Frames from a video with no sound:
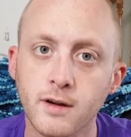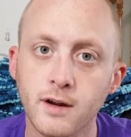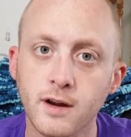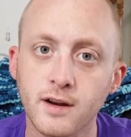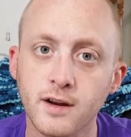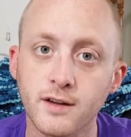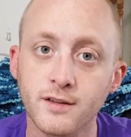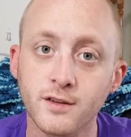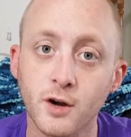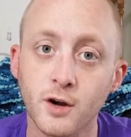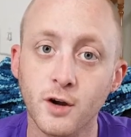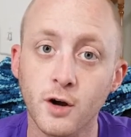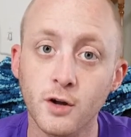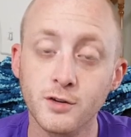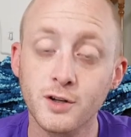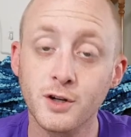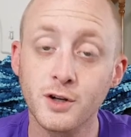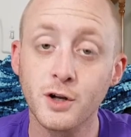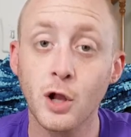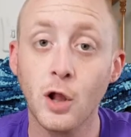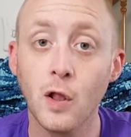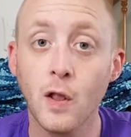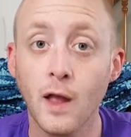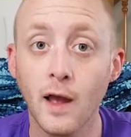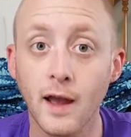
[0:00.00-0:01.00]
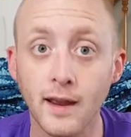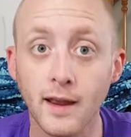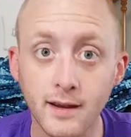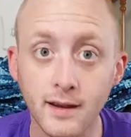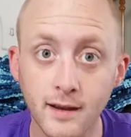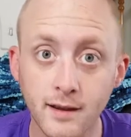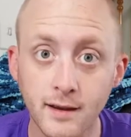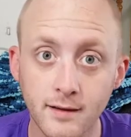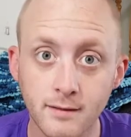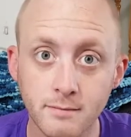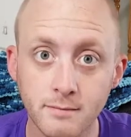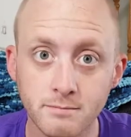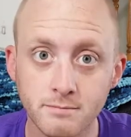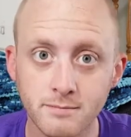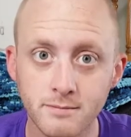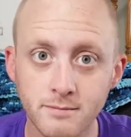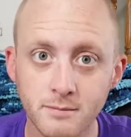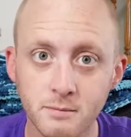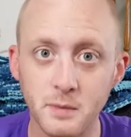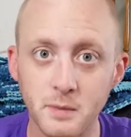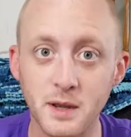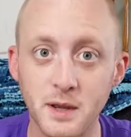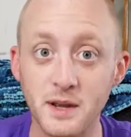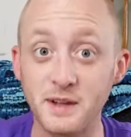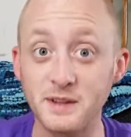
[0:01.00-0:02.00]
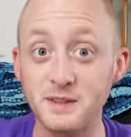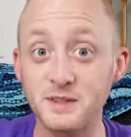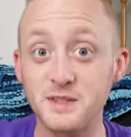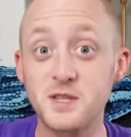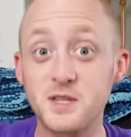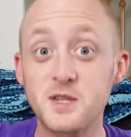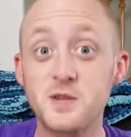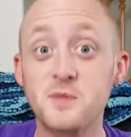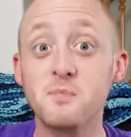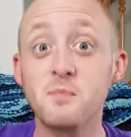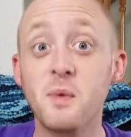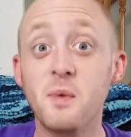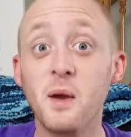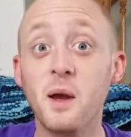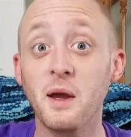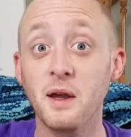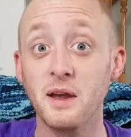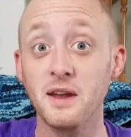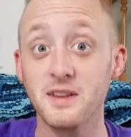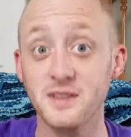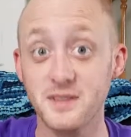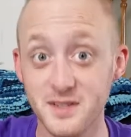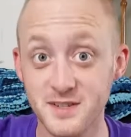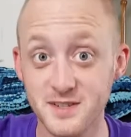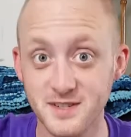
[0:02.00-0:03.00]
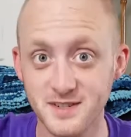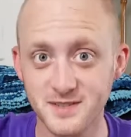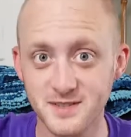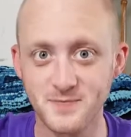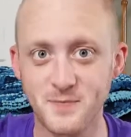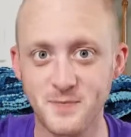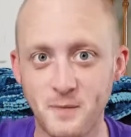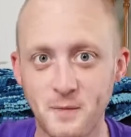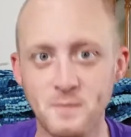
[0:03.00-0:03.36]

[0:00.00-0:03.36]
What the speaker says: It is called Clank in Space.